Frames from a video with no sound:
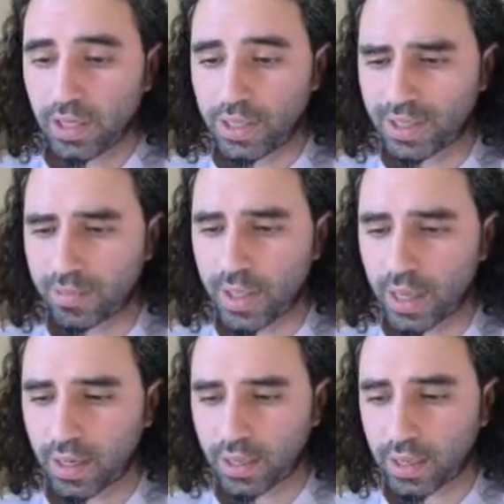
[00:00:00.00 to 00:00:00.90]
Does a
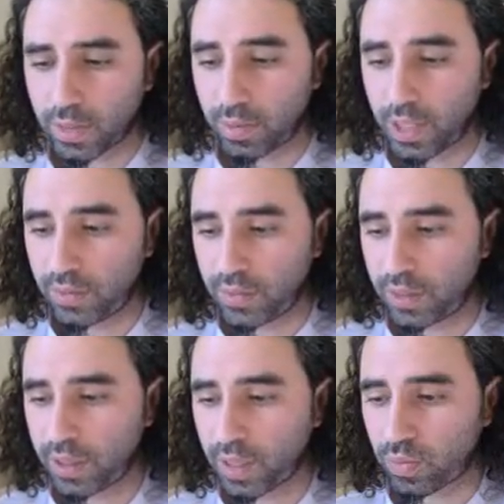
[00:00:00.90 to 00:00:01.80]
man, a disbeliever,
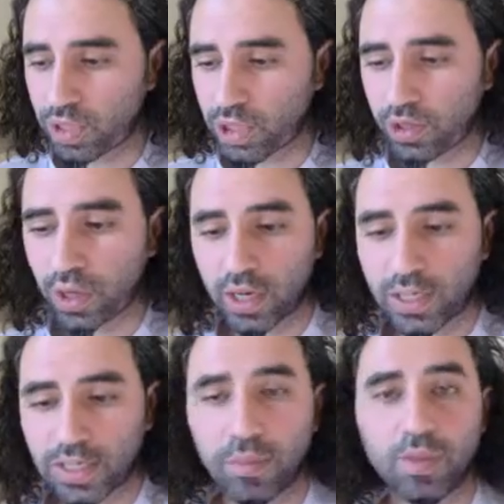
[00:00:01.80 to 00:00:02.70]
think that we shall not
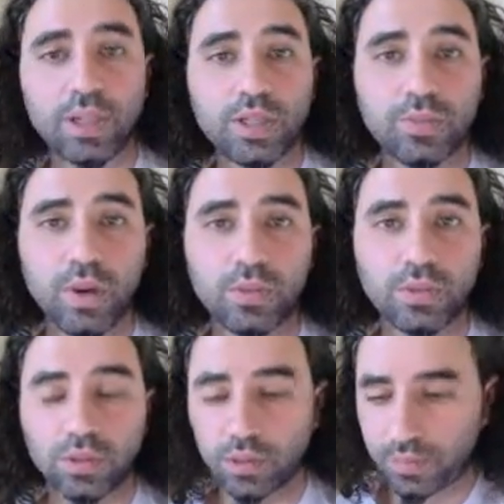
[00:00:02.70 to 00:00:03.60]
assemble his
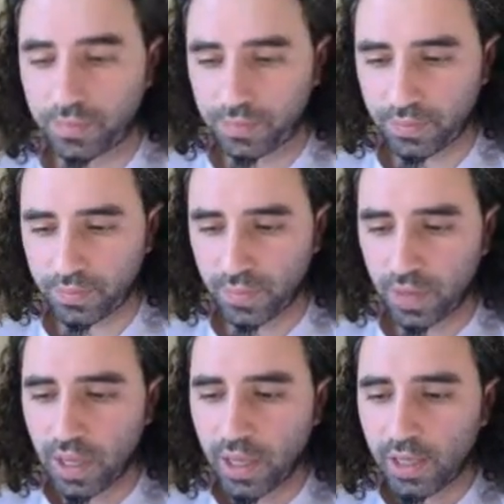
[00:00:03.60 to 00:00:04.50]
bones?
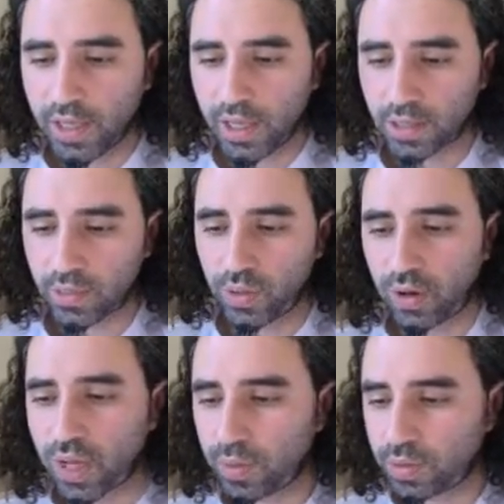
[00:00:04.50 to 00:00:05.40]
Yes, we
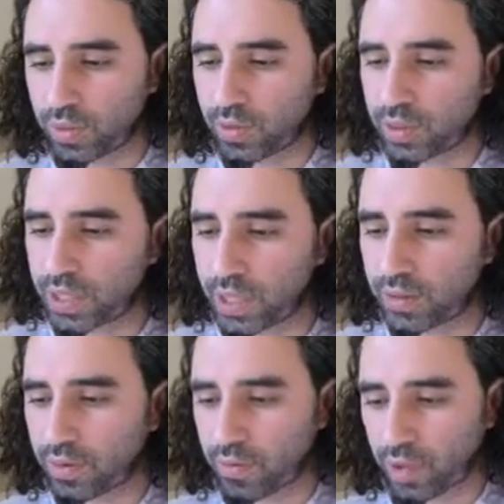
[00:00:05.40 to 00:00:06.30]
are able to put
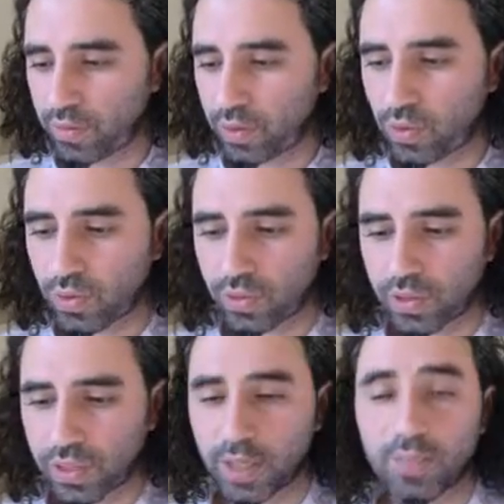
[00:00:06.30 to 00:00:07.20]
together in perfect
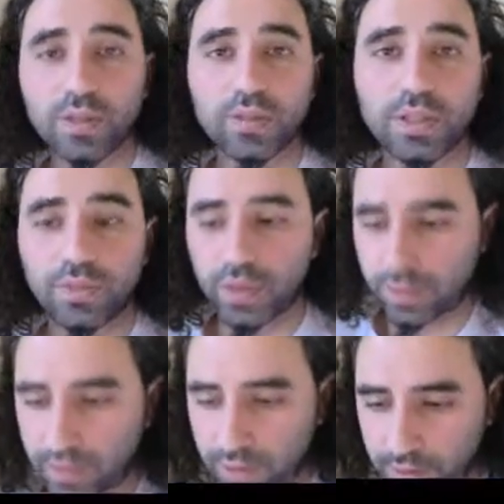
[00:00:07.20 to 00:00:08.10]
order the tips of his
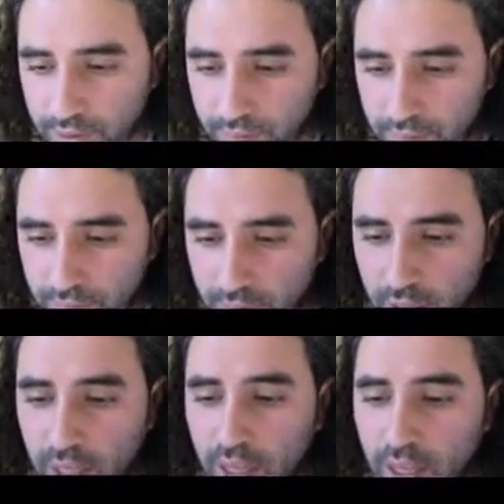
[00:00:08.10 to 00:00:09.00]
fingers.
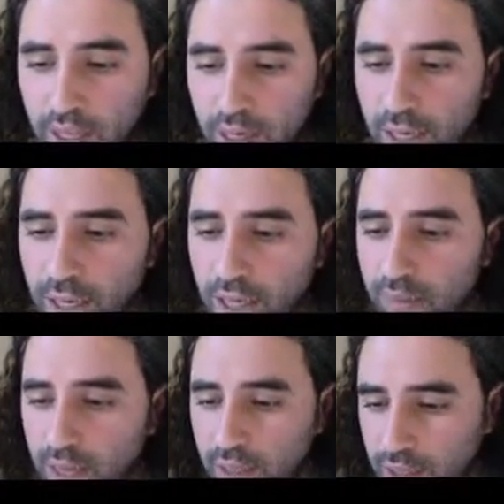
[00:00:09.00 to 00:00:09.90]
Nay,
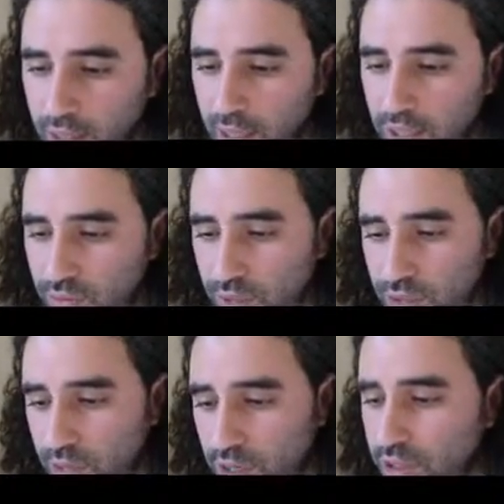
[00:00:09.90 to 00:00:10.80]
man denies
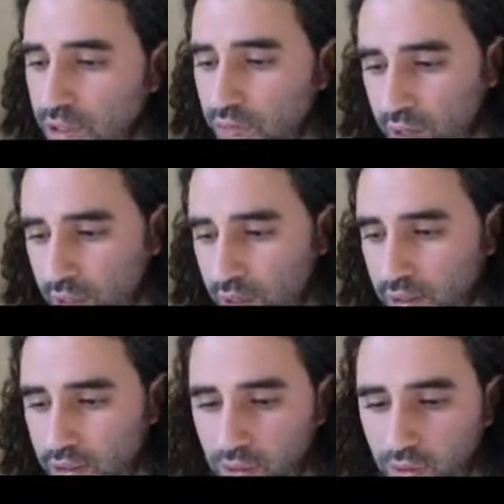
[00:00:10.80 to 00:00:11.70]
resurrection and
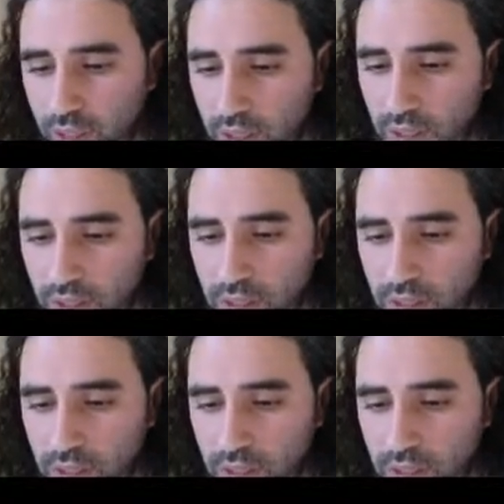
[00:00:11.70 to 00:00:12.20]
reckoning, so he